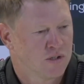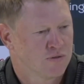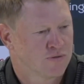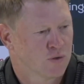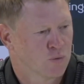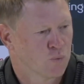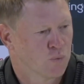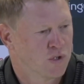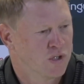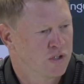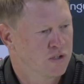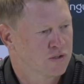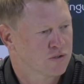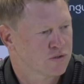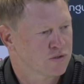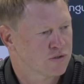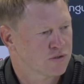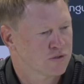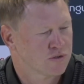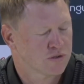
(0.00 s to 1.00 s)
for
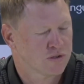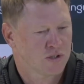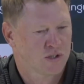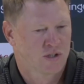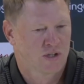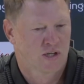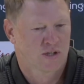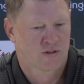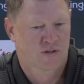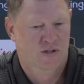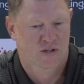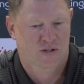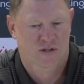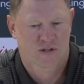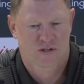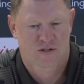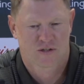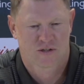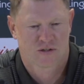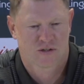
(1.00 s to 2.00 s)
weeks, and I think
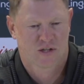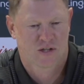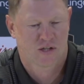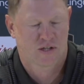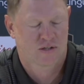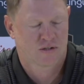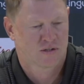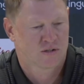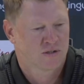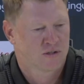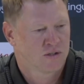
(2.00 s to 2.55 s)
they did that.